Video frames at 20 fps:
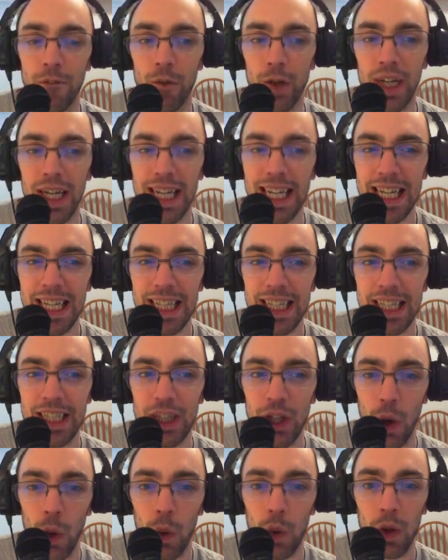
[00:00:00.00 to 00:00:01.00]
really
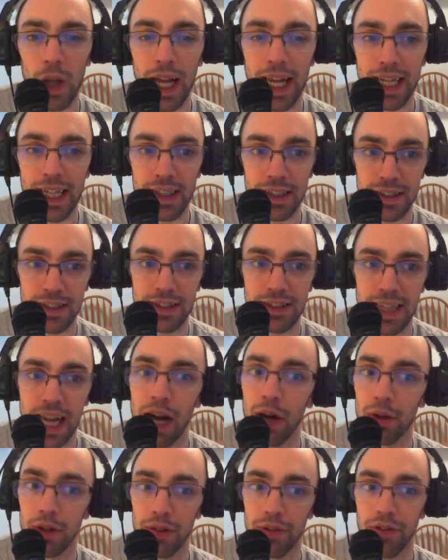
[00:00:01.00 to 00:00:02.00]
don't like the
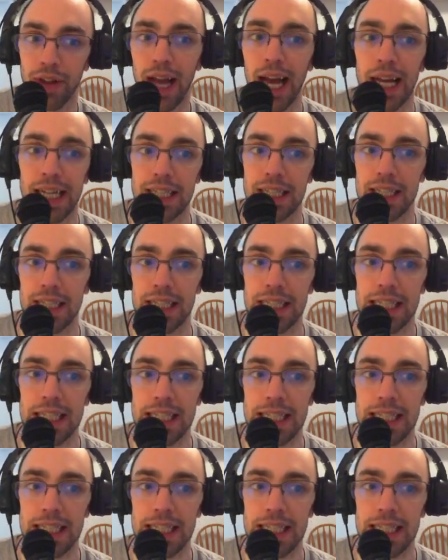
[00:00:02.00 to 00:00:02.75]
sound of that.